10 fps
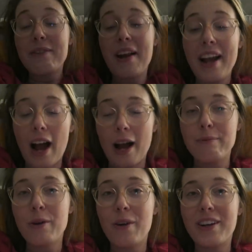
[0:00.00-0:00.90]
Anyway,
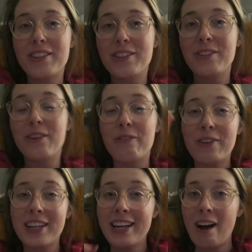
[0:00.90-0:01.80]
I'm going to
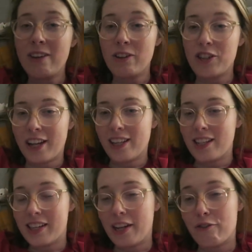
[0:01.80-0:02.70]
read now and I'll check in
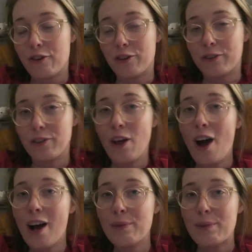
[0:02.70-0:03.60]
as I get further
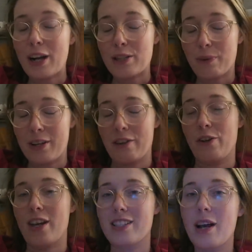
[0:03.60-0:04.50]
along, but I just wanted to give
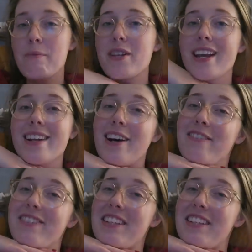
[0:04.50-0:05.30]
you guys an update of